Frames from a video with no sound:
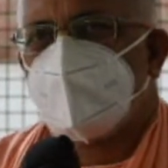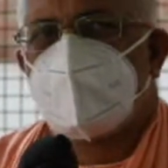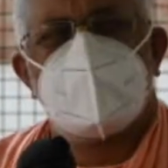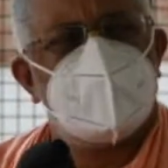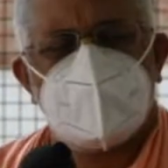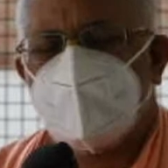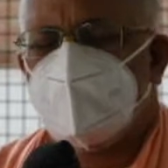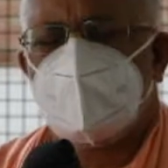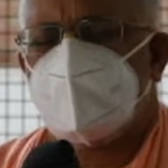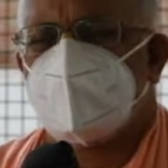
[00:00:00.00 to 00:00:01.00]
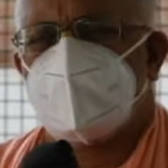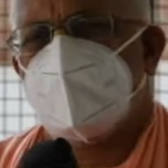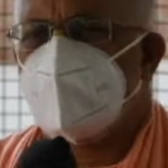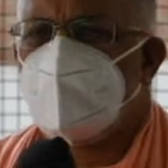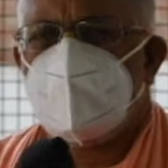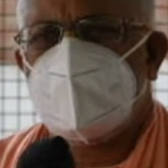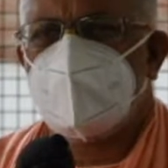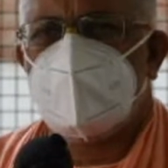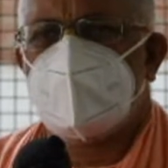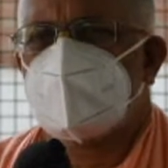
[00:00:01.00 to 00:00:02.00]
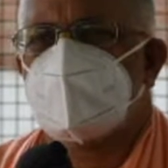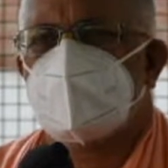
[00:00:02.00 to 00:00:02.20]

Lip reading: Yeah, I went. They all eat meat.